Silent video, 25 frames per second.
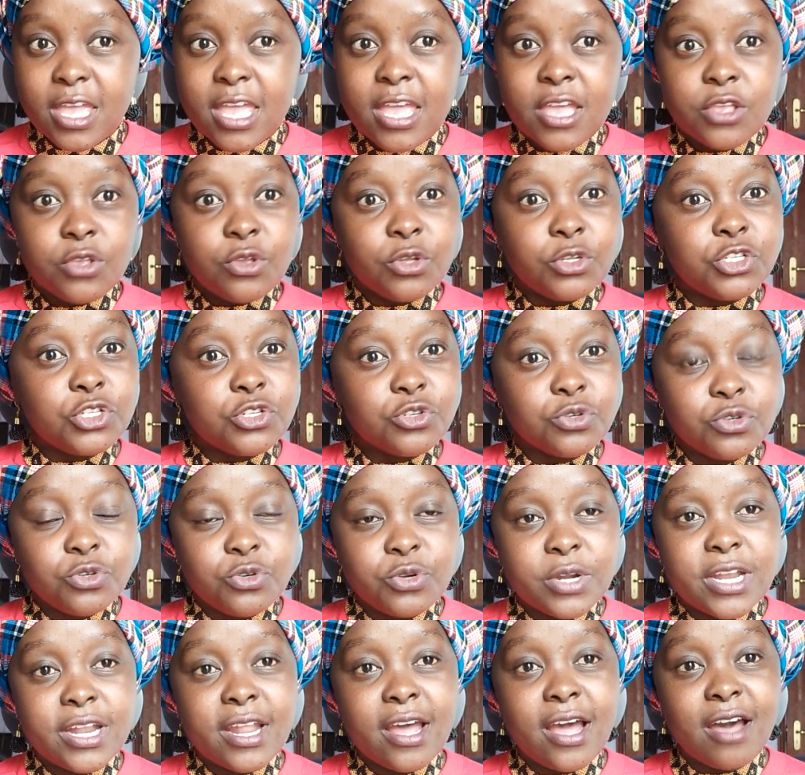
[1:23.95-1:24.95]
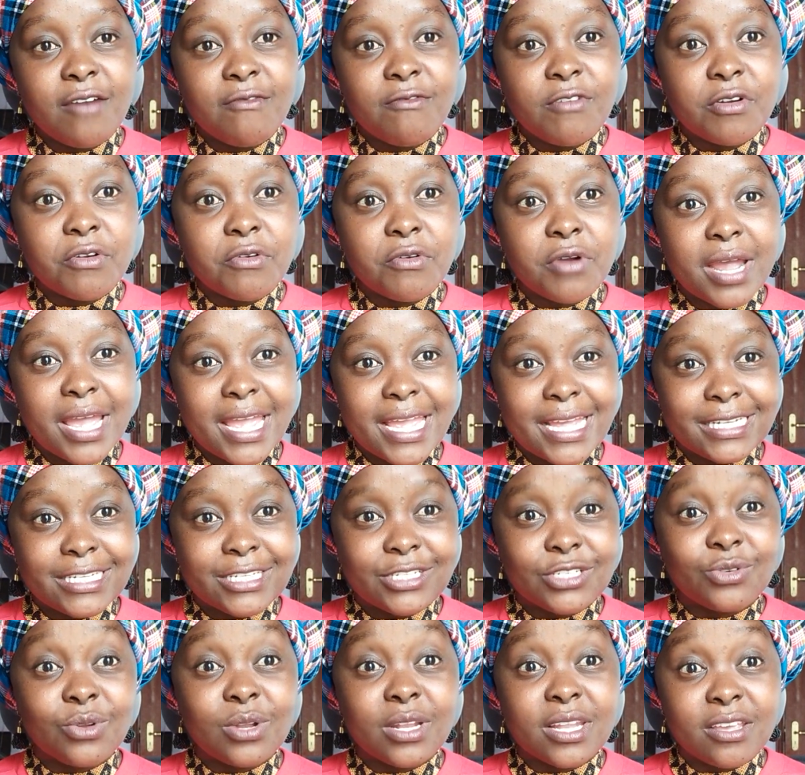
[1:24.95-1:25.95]
Your children have a right
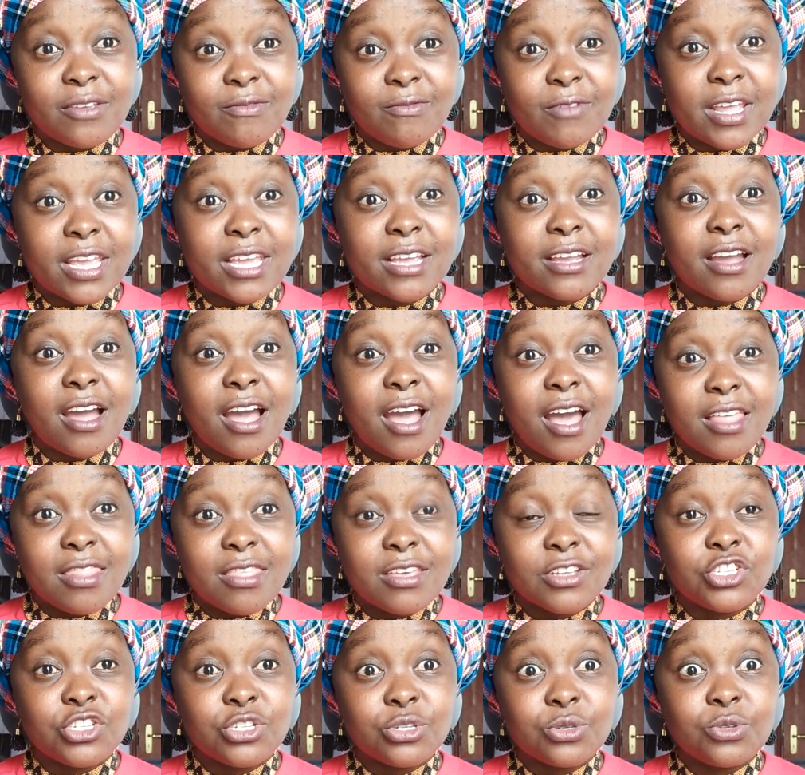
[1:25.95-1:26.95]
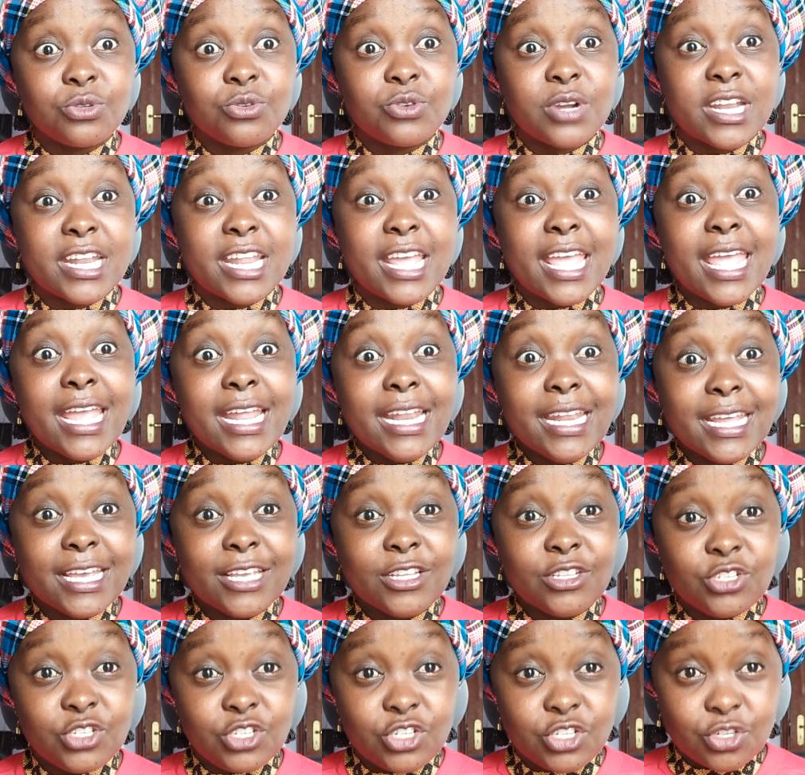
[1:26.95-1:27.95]
to live like other children and
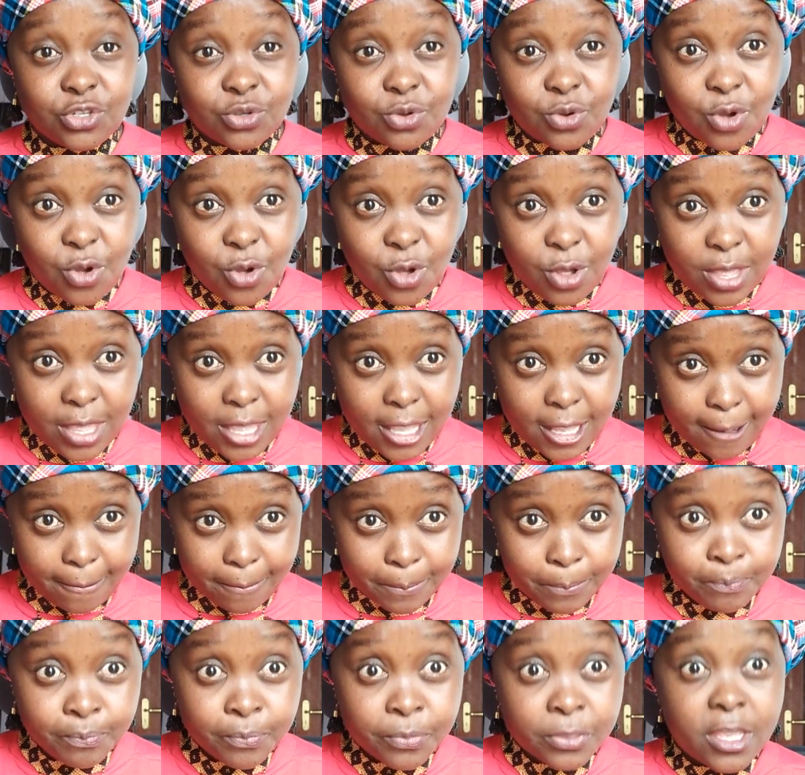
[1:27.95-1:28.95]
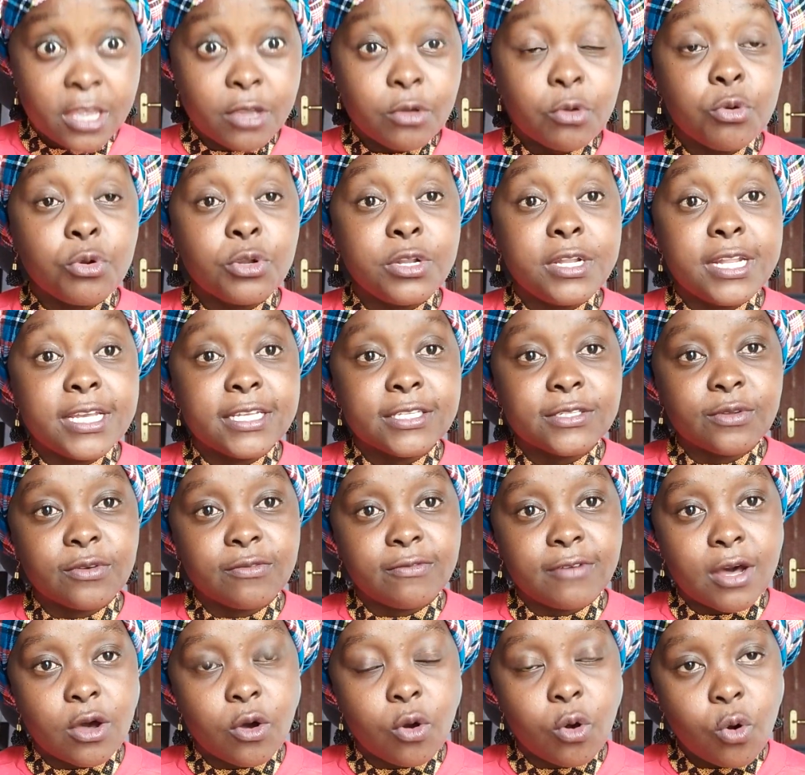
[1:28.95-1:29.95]
enjoy the goodness
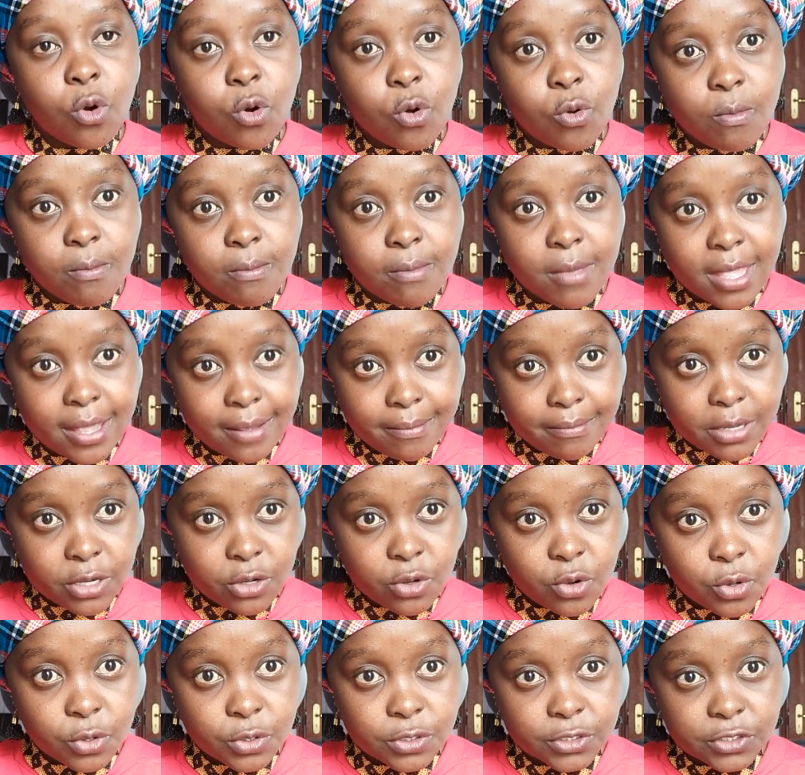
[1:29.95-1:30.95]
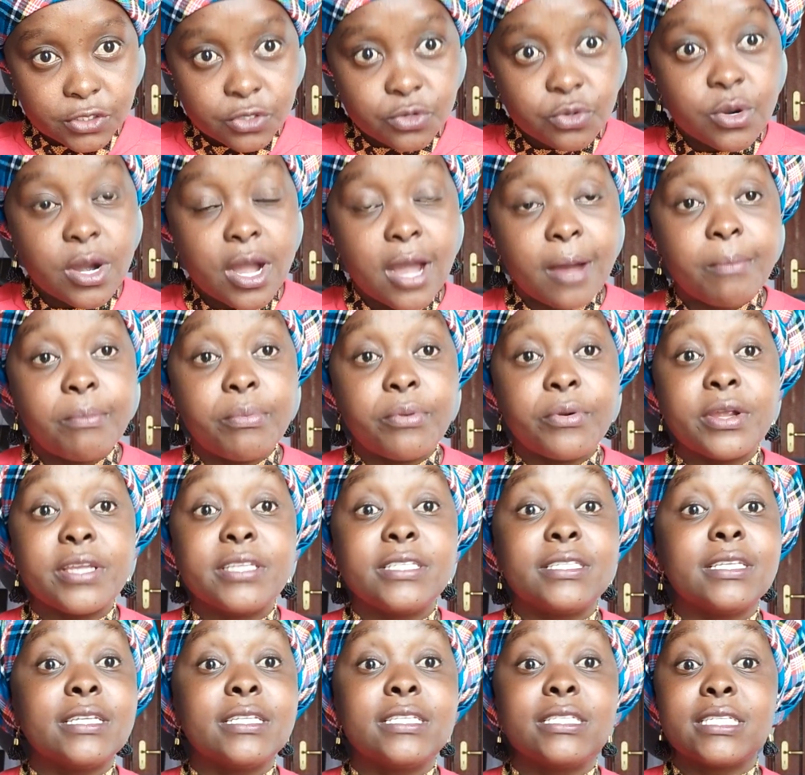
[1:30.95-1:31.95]
of a home because you are
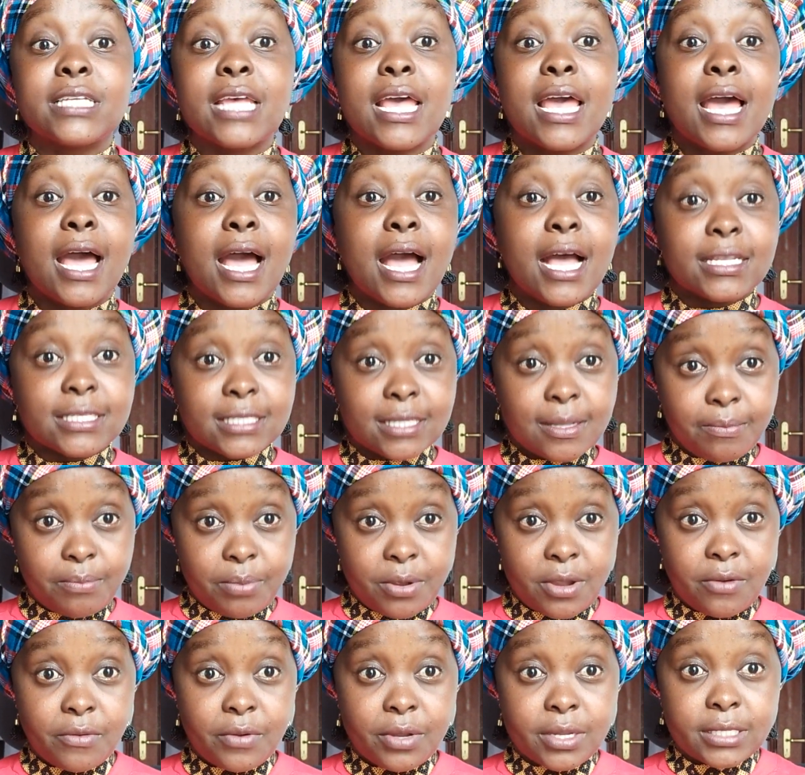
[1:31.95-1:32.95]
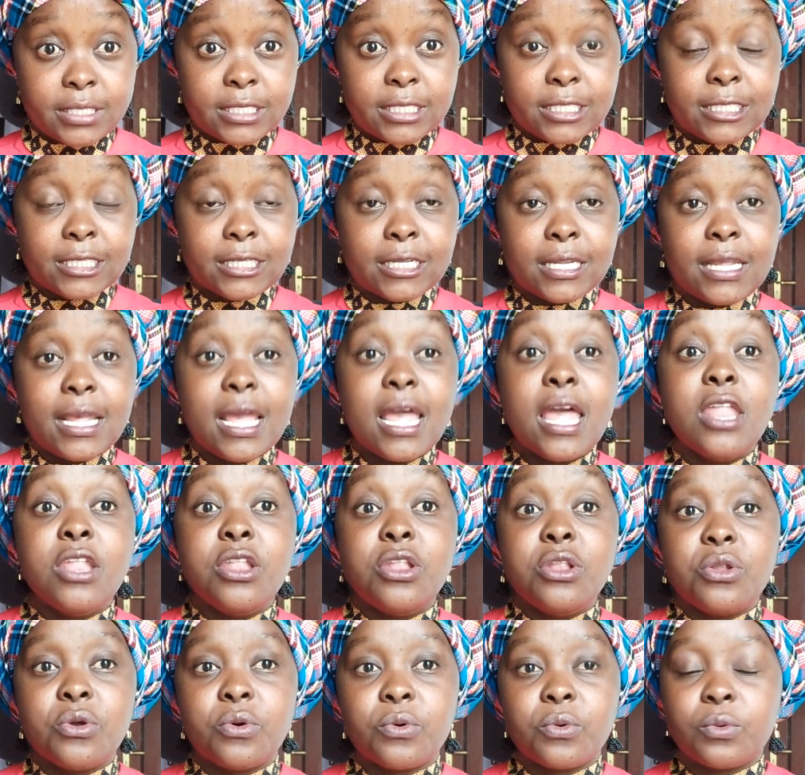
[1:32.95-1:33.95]
present as a parent.
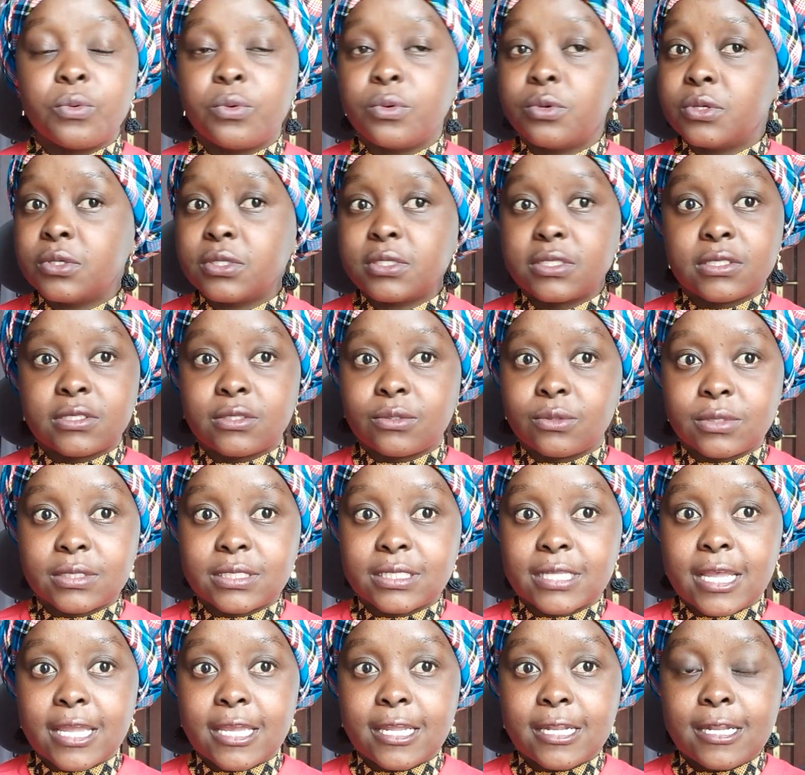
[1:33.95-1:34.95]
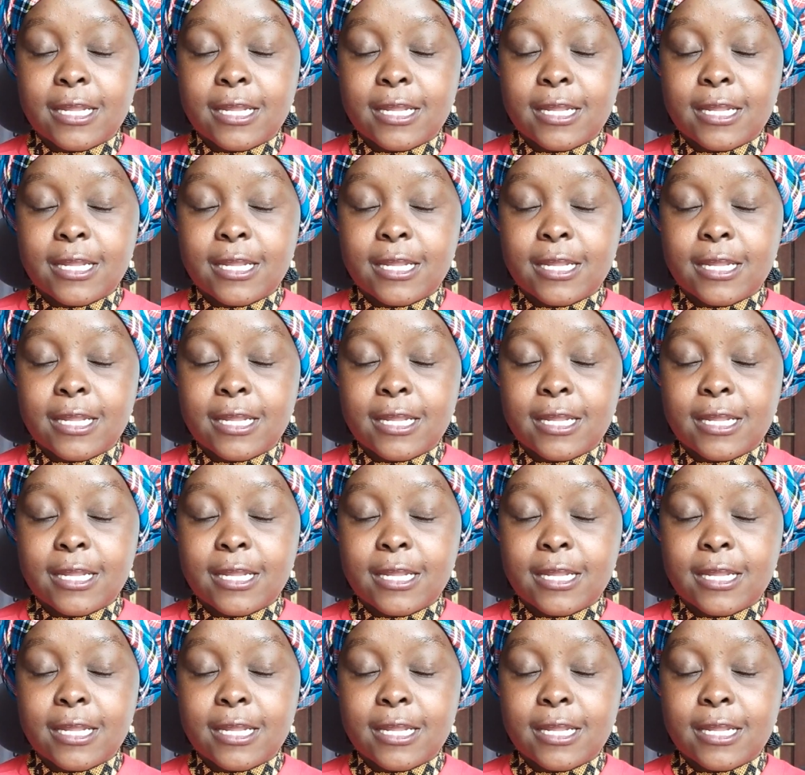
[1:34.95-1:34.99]
No suicide.